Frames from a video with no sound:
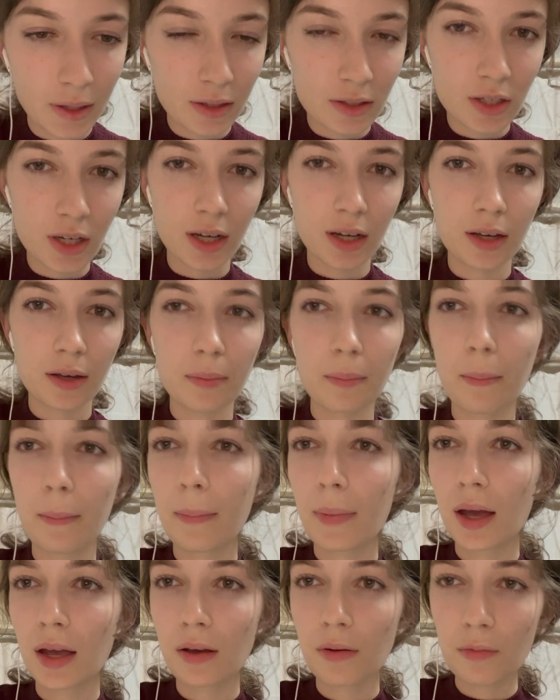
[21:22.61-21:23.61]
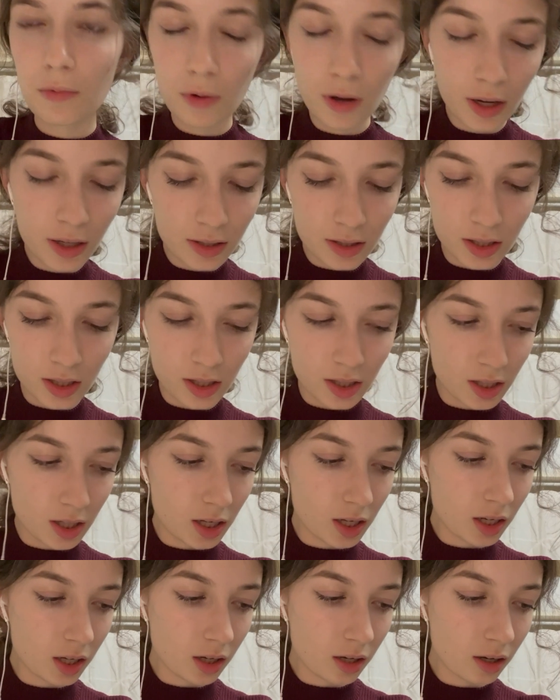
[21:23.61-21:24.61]
Check my watch
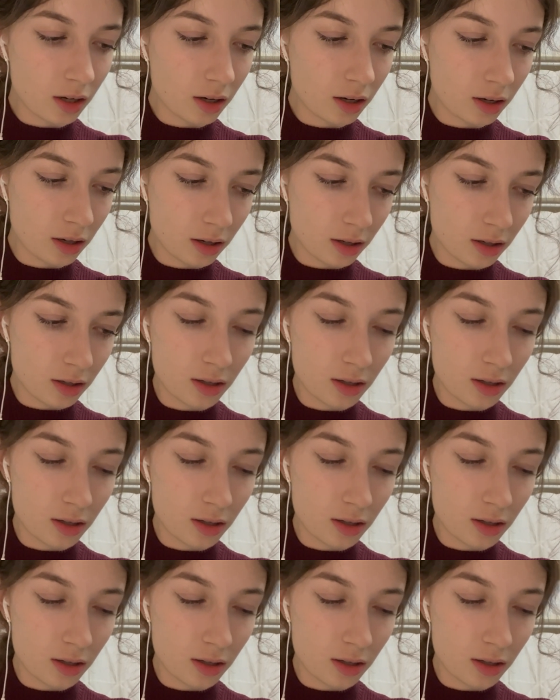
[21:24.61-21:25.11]
here.